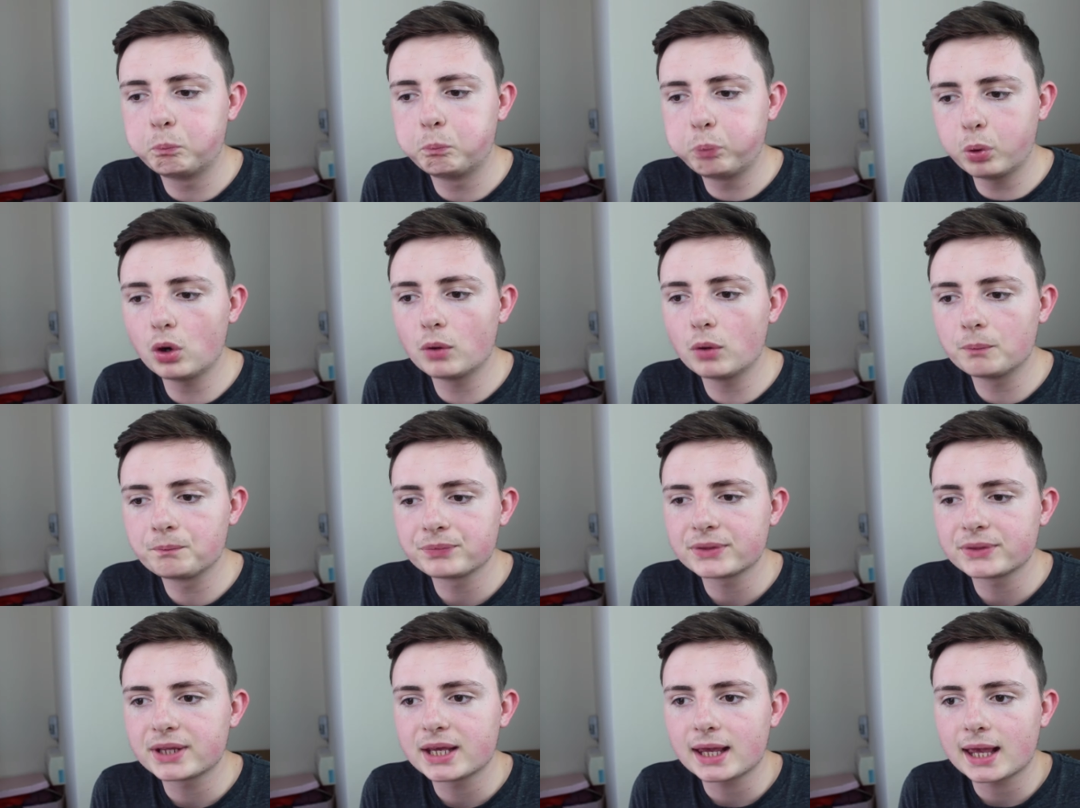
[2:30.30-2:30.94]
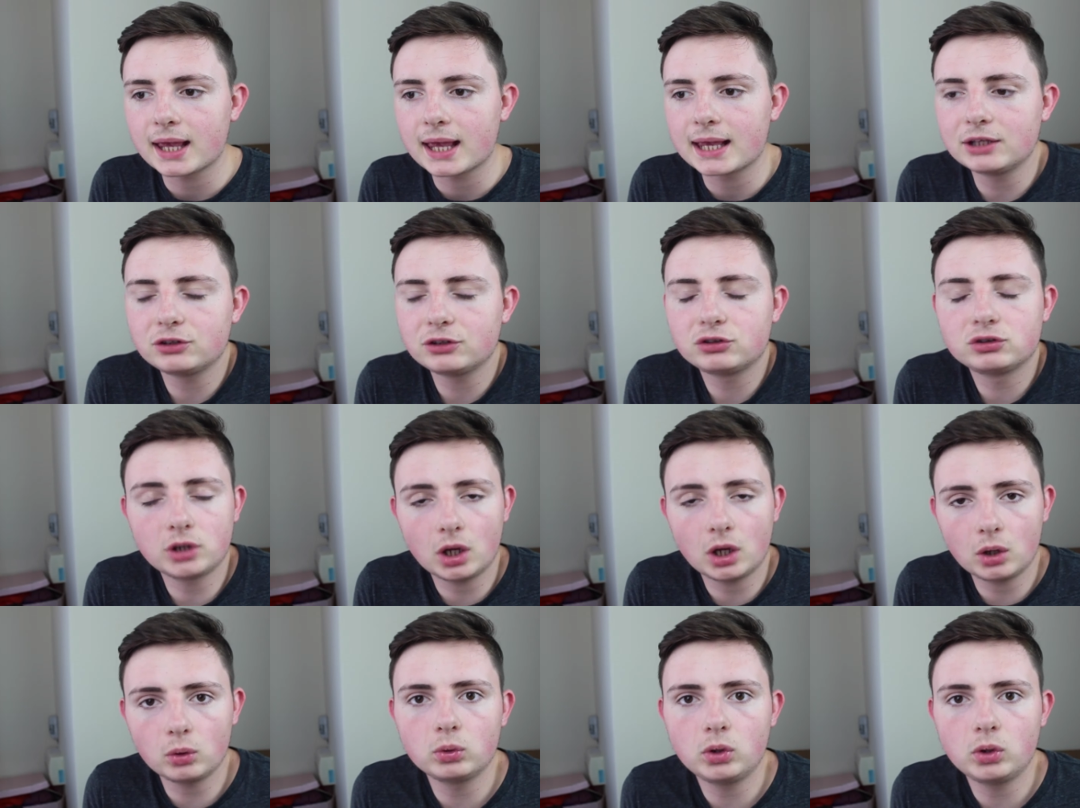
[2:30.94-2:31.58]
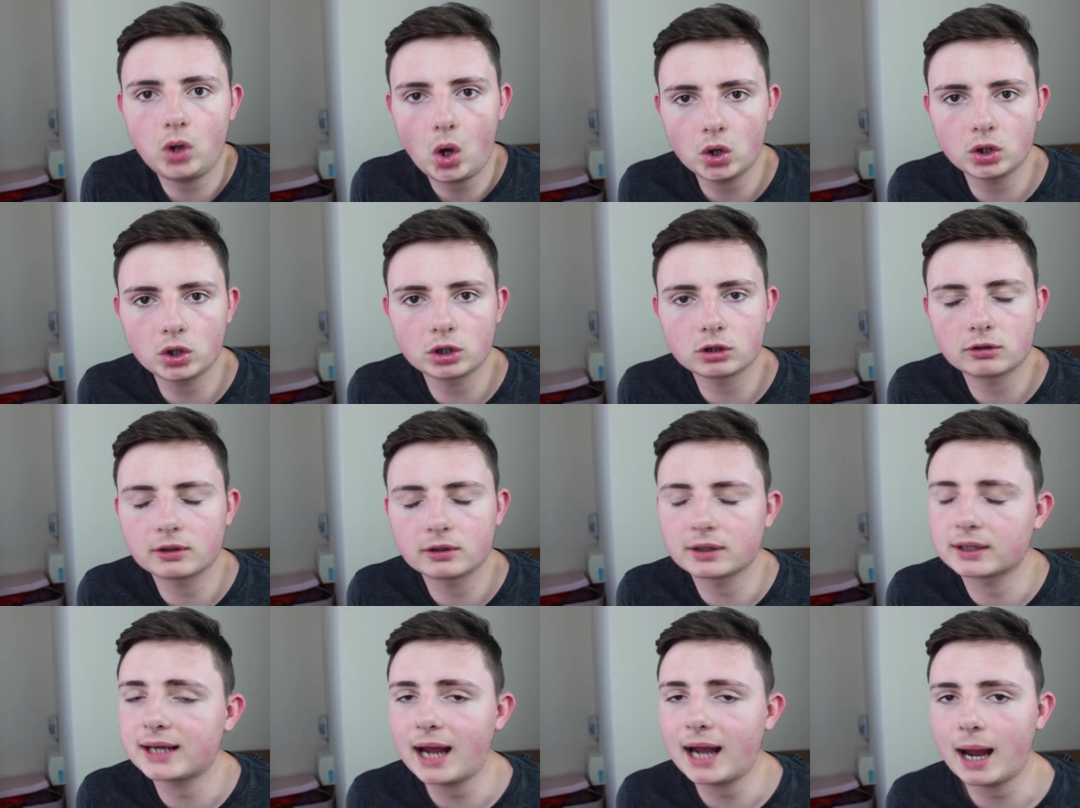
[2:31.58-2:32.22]
but he's no
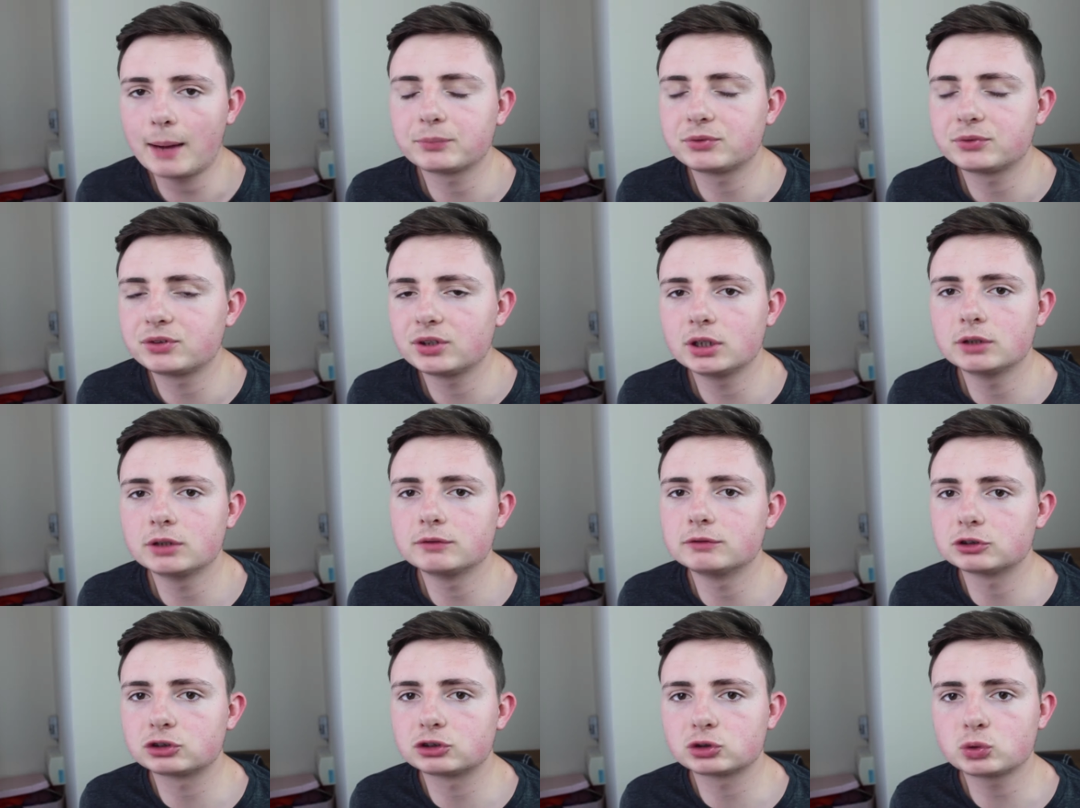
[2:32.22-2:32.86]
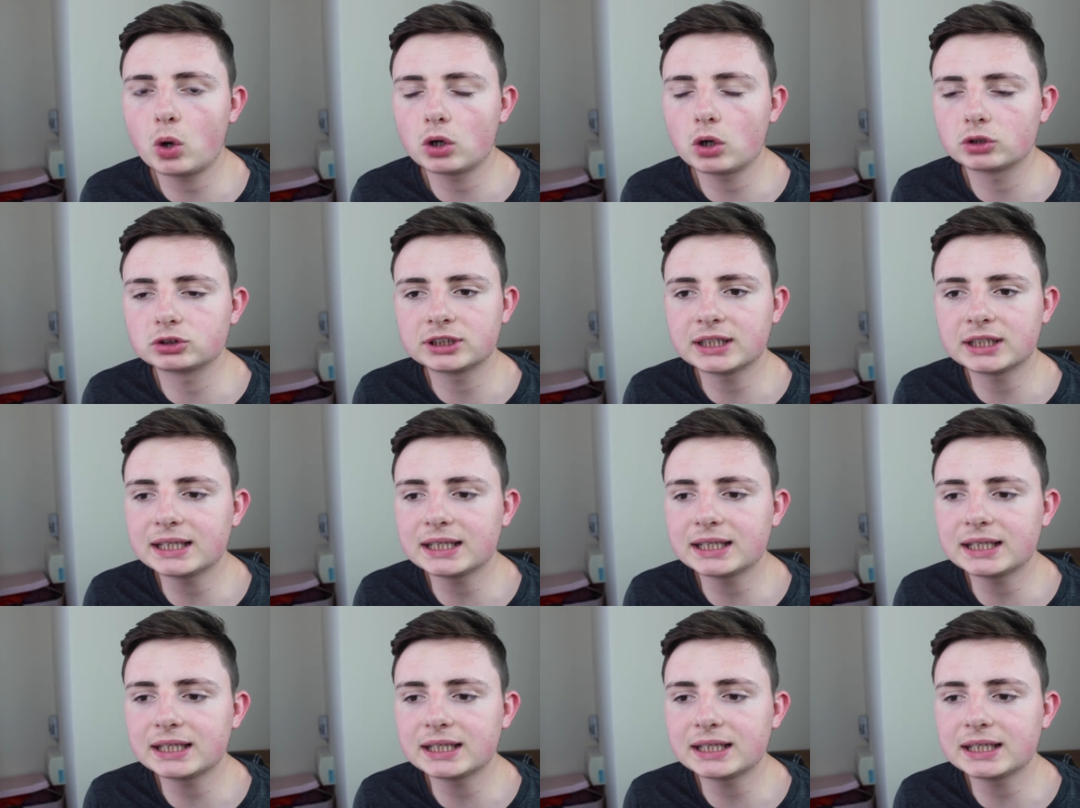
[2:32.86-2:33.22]
longer a captain of a squad.